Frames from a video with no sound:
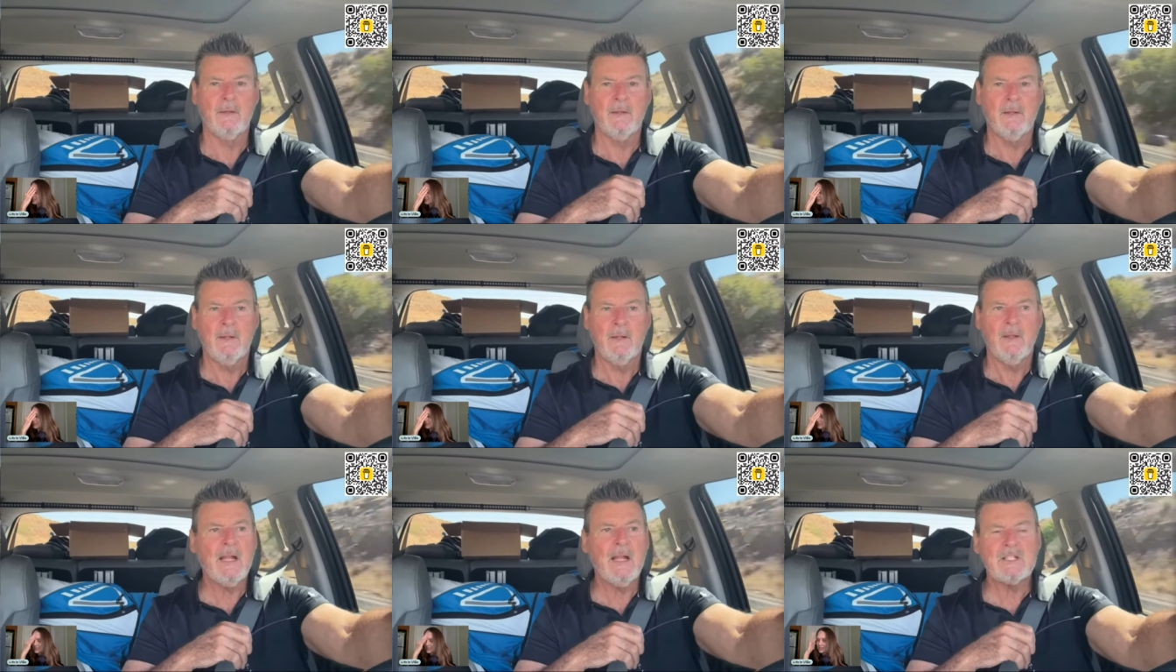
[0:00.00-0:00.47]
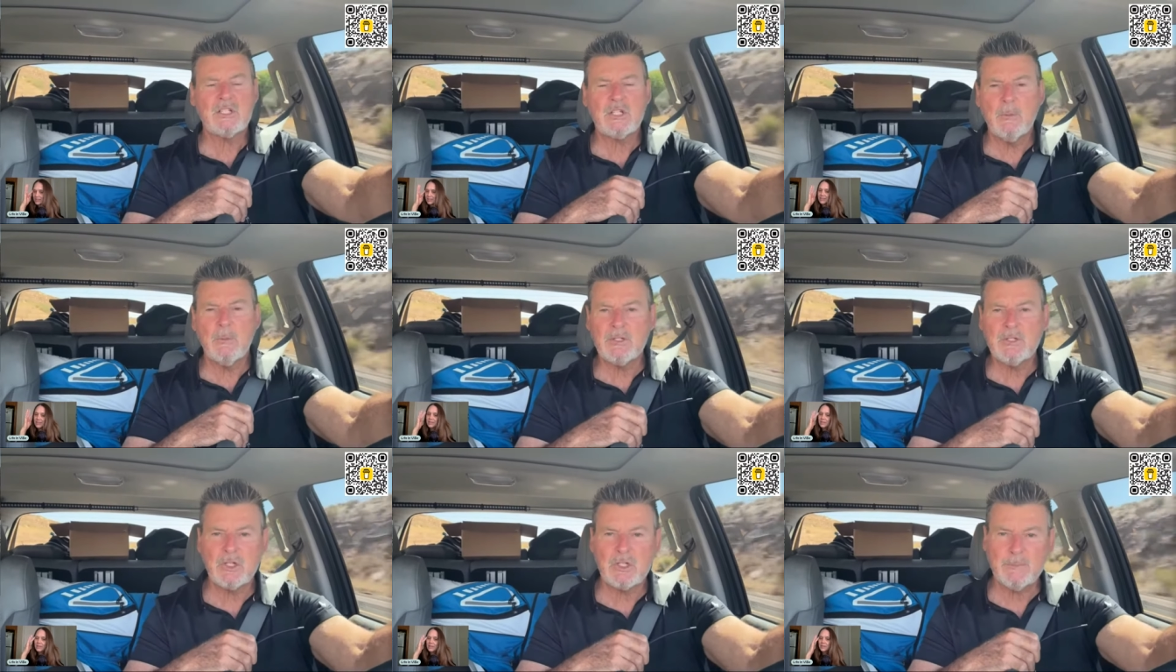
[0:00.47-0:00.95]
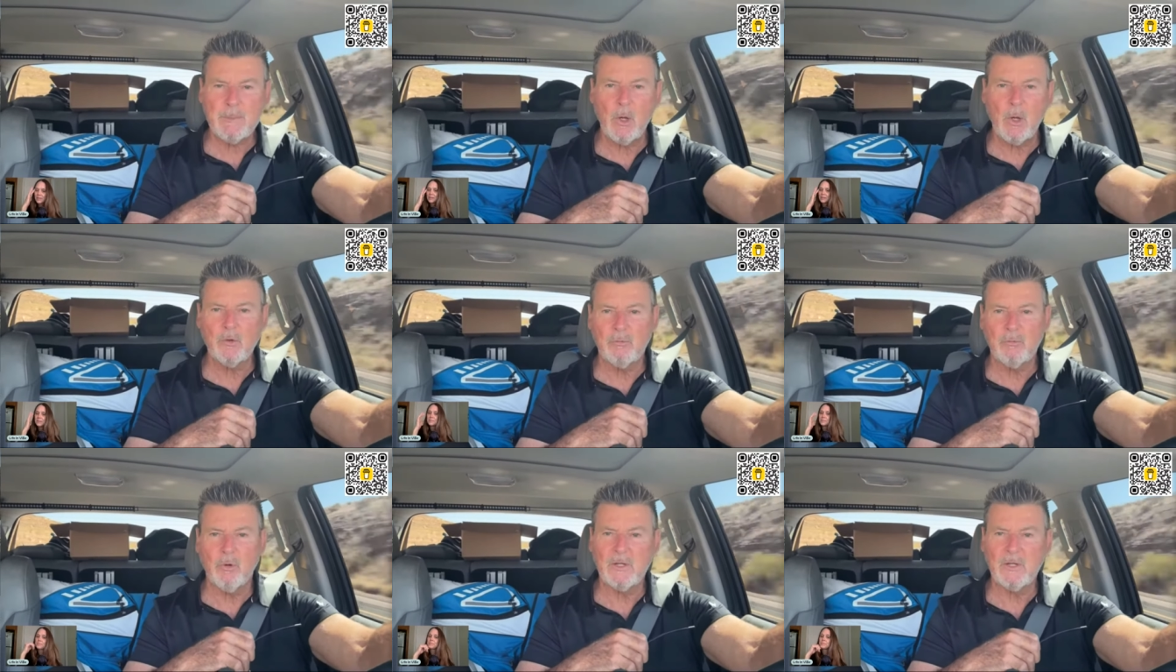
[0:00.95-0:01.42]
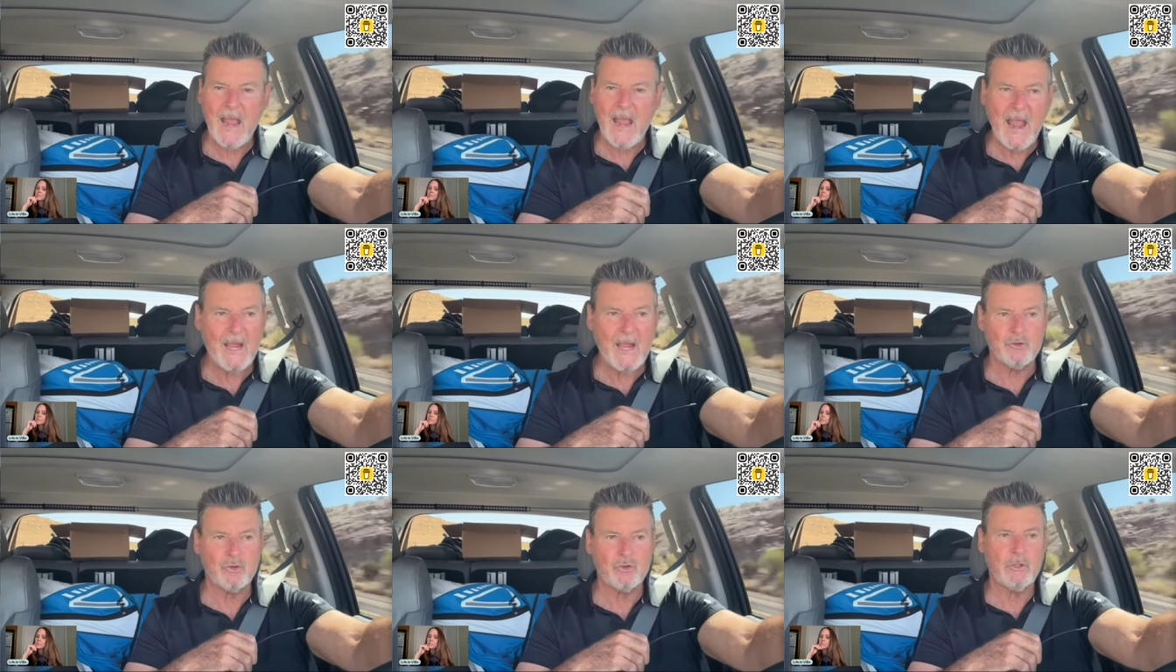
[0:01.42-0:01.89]
They got so much disposable
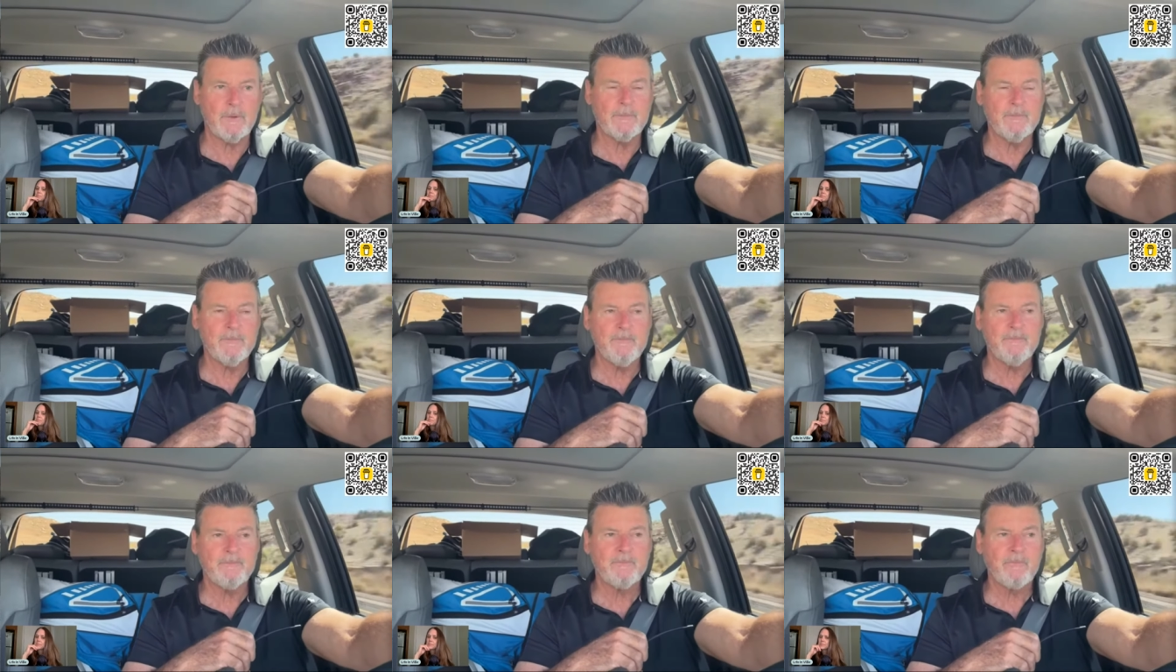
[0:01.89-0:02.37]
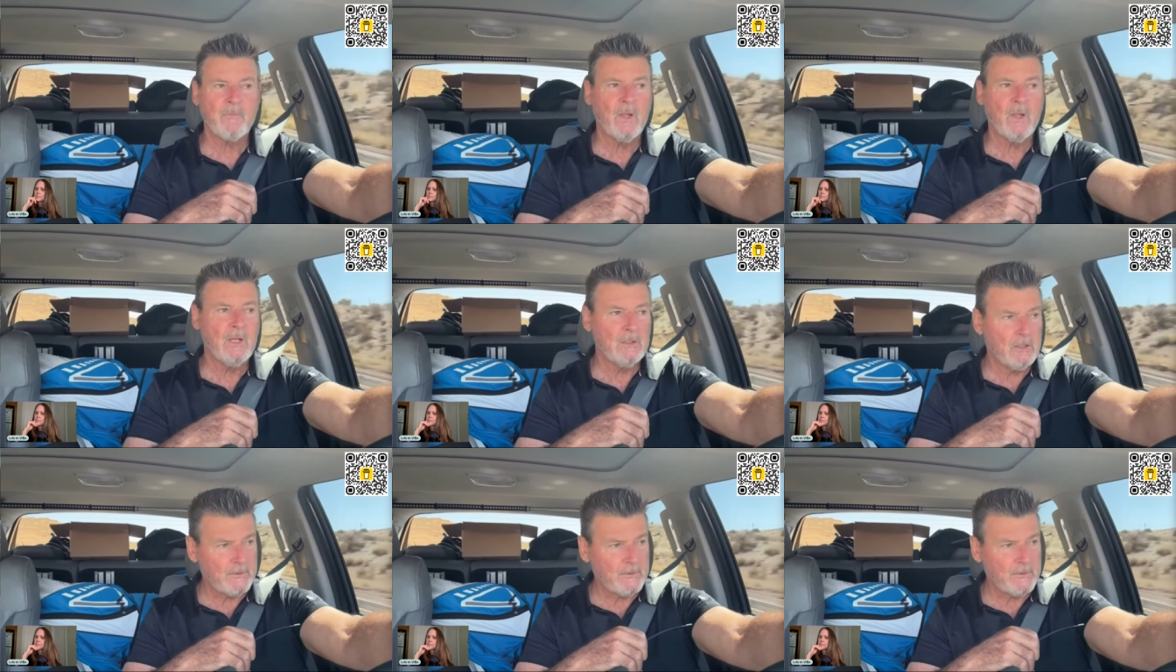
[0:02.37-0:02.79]
cash. Look